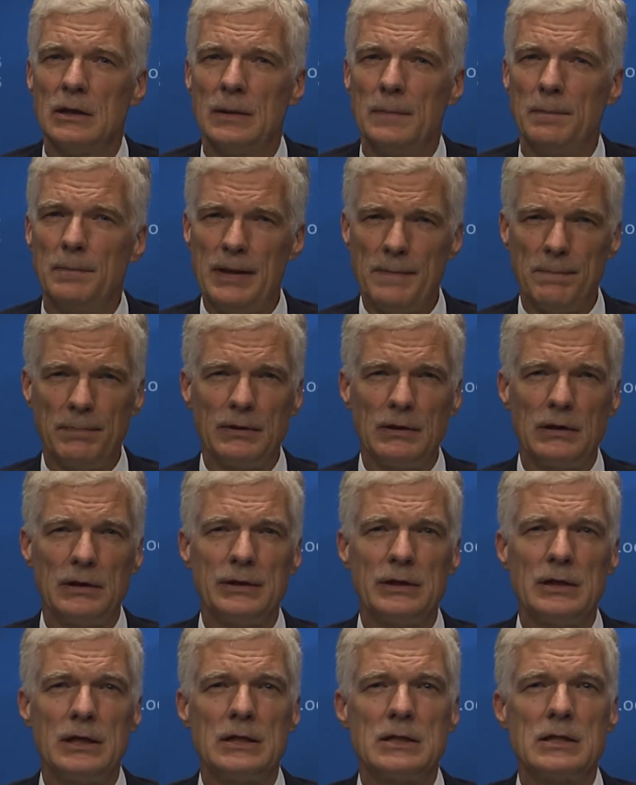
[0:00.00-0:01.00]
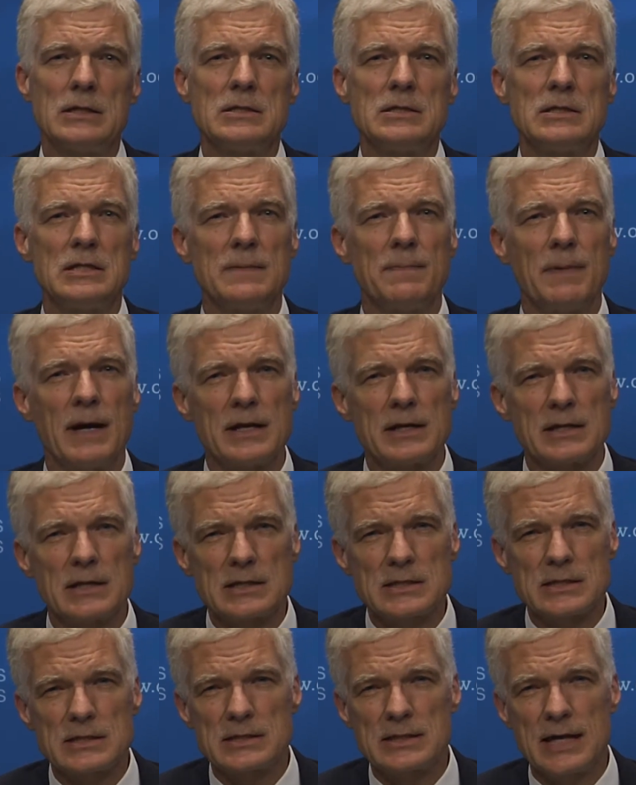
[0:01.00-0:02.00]
people need a deep
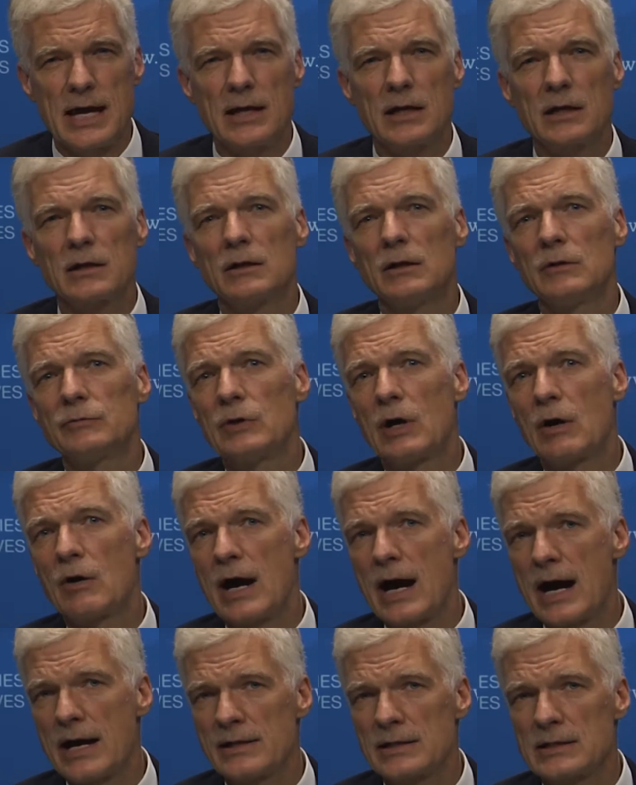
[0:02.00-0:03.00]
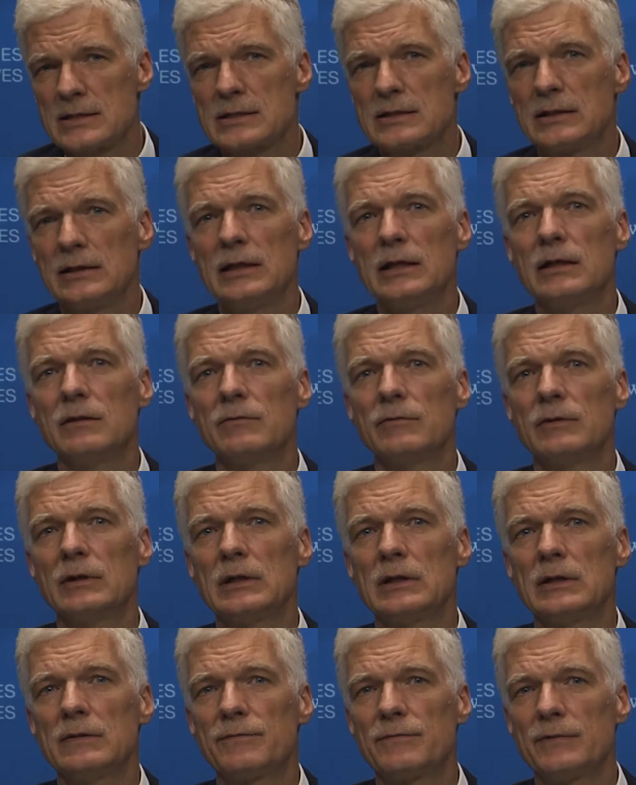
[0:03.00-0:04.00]
understanding of how others live in
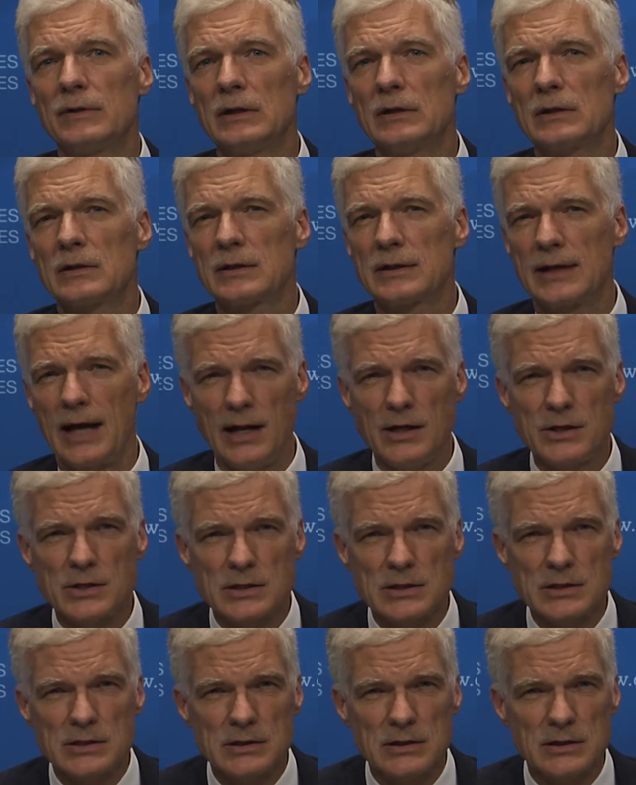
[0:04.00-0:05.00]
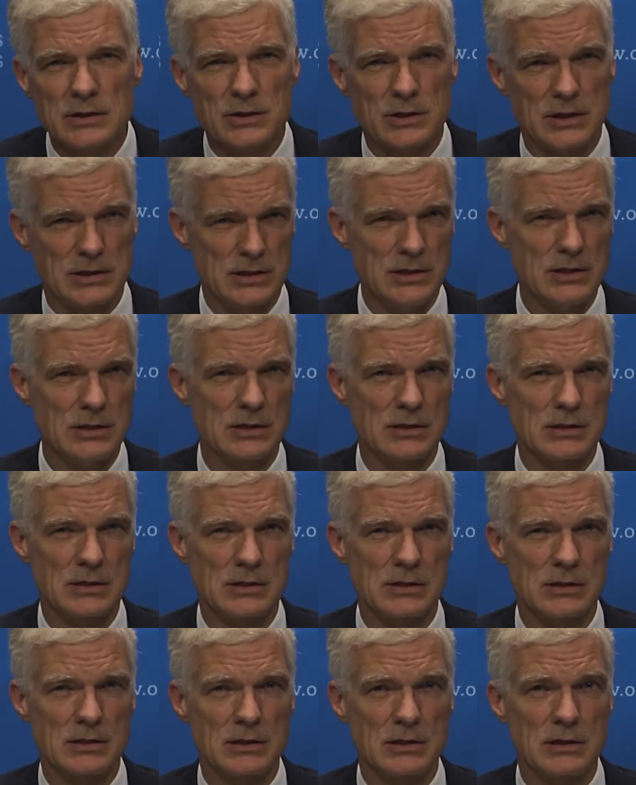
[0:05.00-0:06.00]
different cultures and traditions,